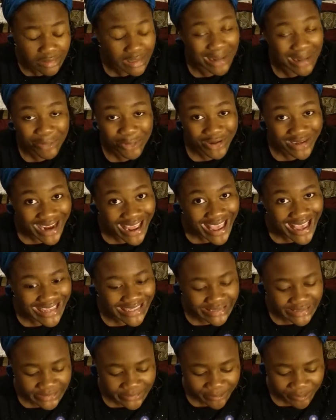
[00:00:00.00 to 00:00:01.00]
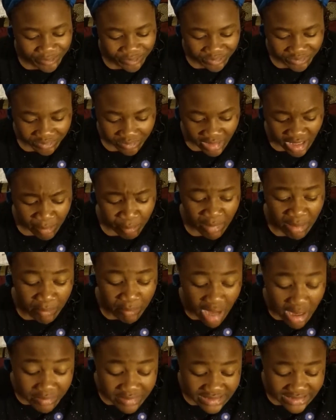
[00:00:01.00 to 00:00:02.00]
9 more days. My
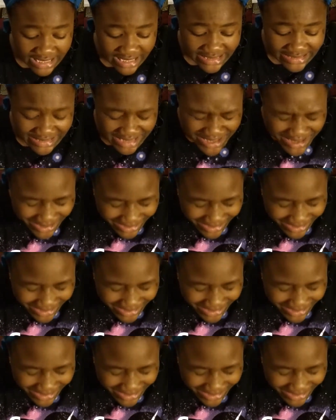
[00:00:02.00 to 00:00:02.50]
mom says...